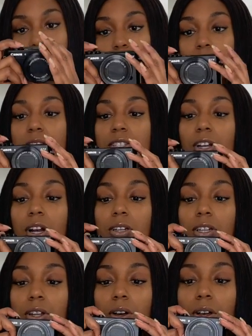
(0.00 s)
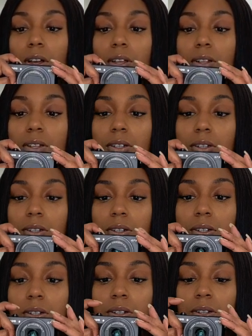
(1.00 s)
I'm gonna turn it on.
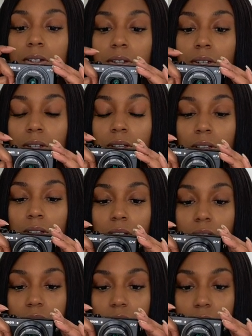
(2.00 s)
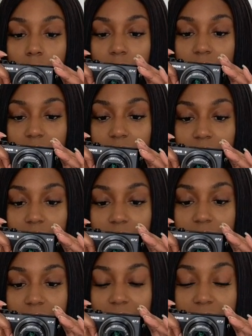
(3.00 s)
So it
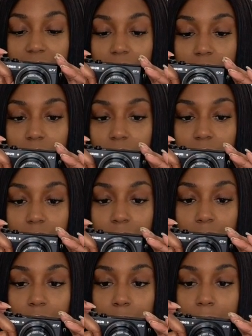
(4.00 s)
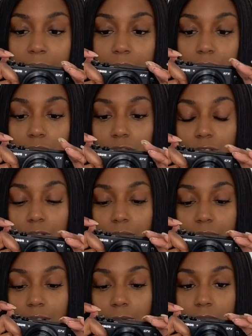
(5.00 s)
does have the flip out
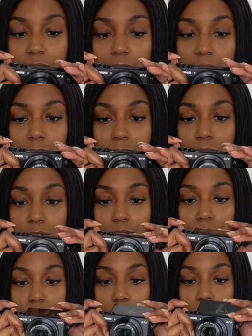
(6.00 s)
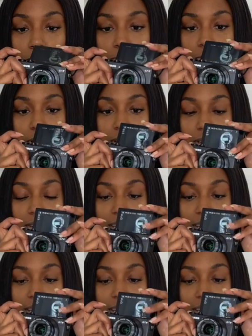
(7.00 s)
screen, which I'm super